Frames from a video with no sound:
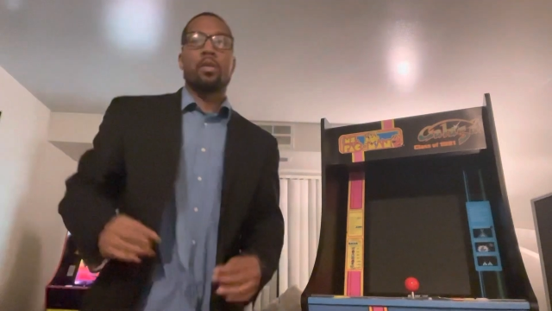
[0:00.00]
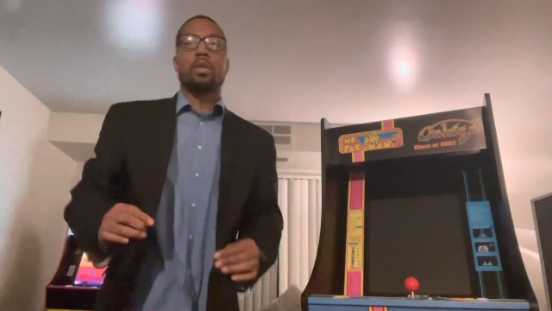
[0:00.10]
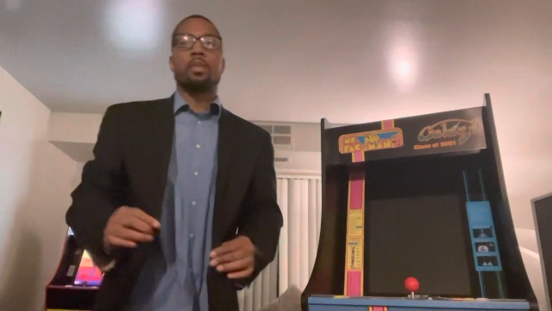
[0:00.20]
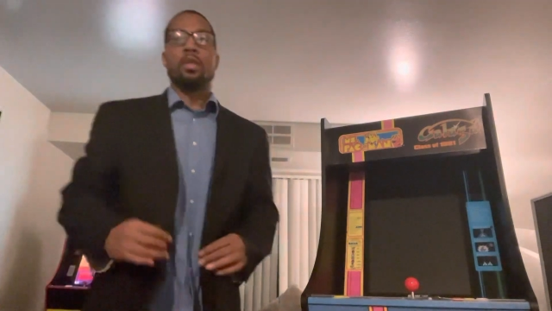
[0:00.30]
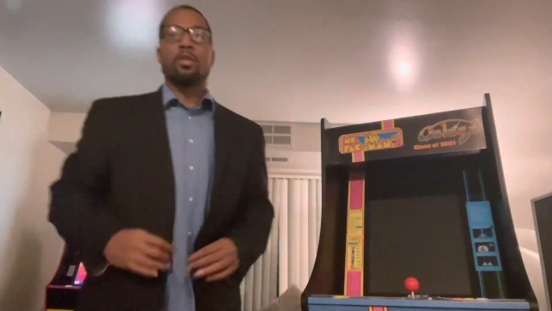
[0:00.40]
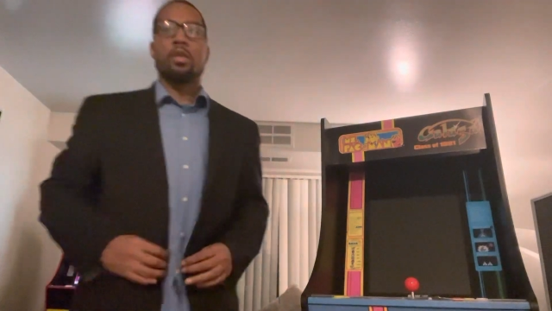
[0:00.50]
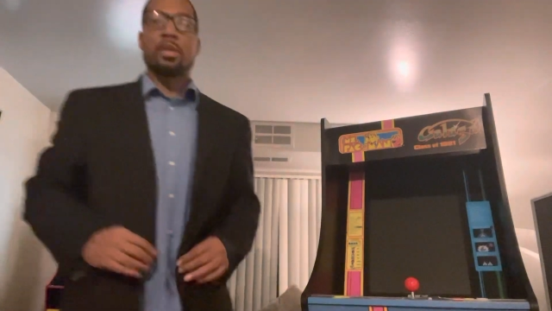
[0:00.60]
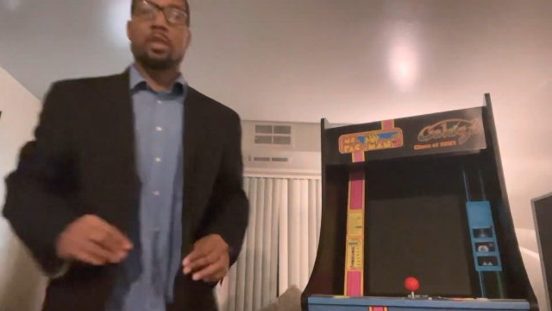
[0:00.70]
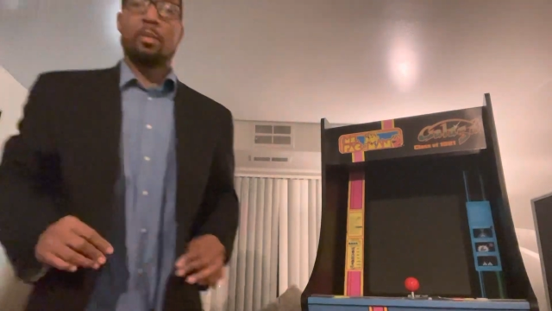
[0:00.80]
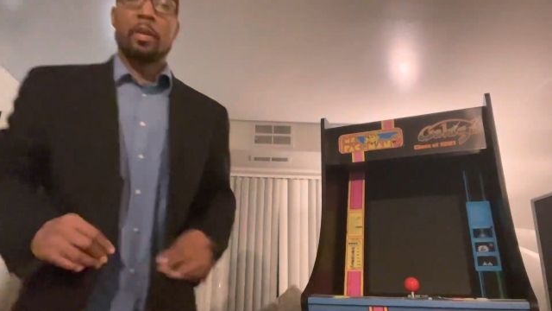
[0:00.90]
What's up, YouTube?
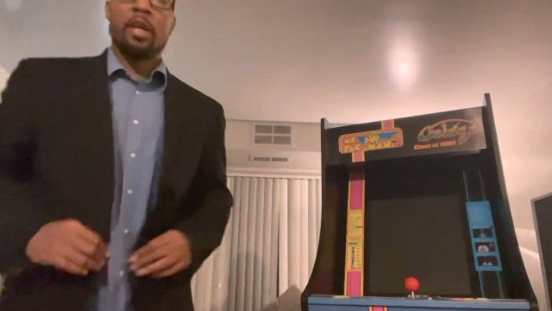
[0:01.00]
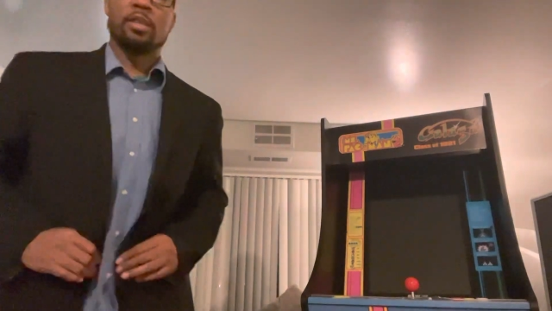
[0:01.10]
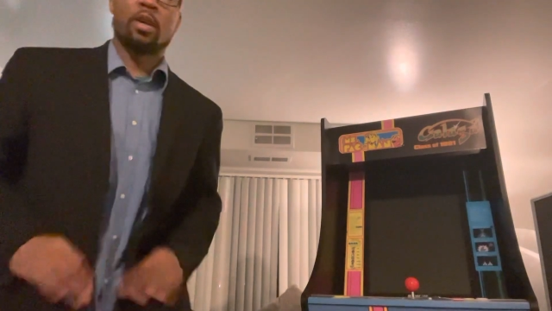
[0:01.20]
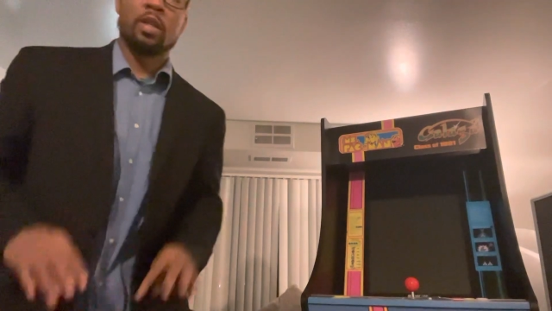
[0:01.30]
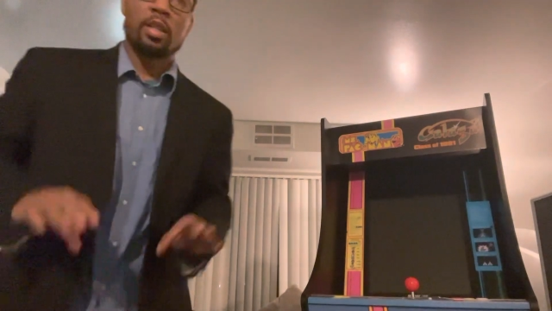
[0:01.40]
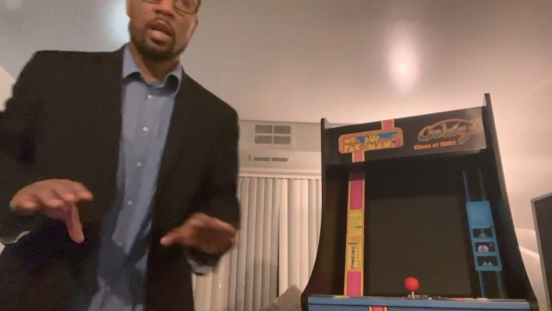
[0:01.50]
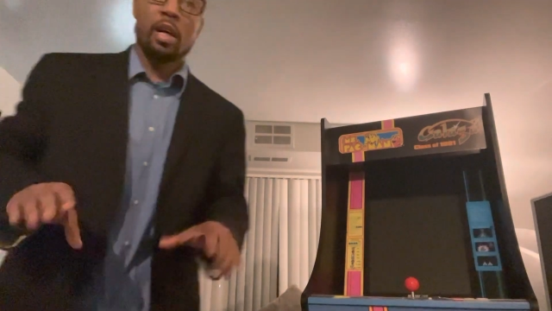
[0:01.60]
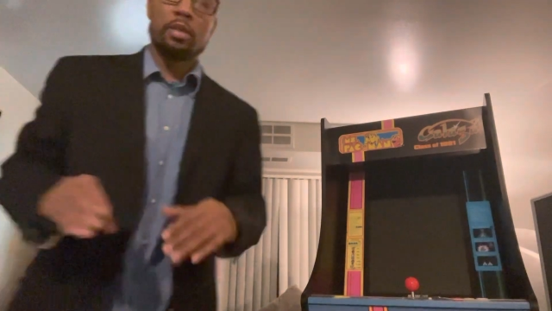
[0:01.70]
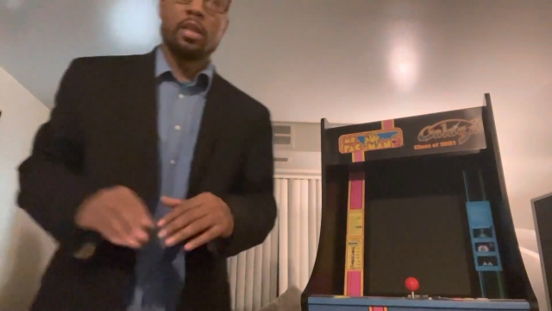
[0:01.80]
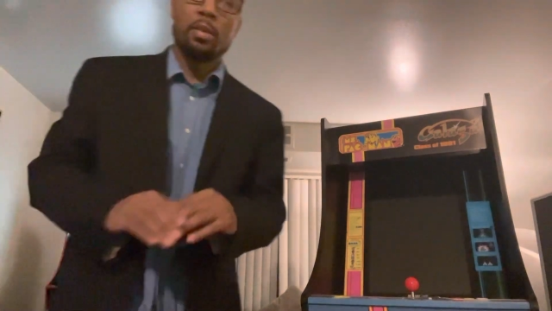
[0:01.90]
This your man Tony
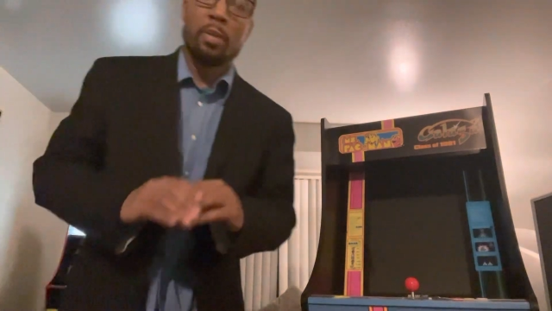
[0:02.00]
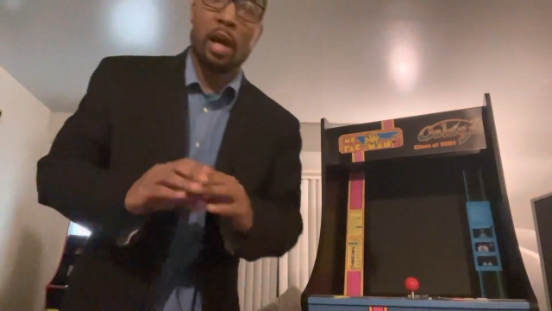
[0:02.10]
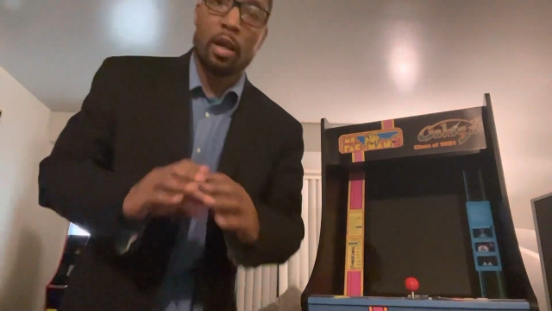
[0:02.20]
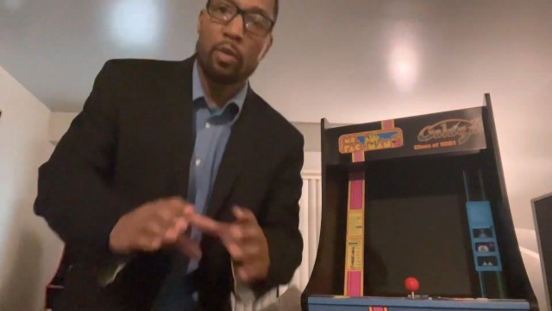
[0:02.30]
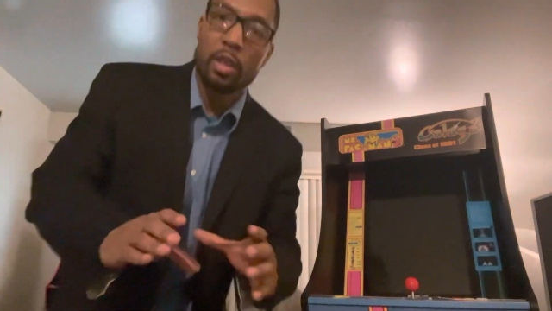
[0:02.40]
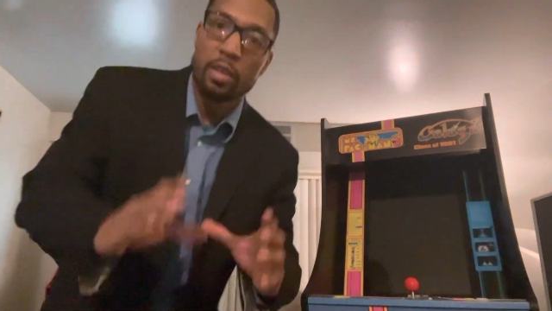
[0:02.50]
Dante back with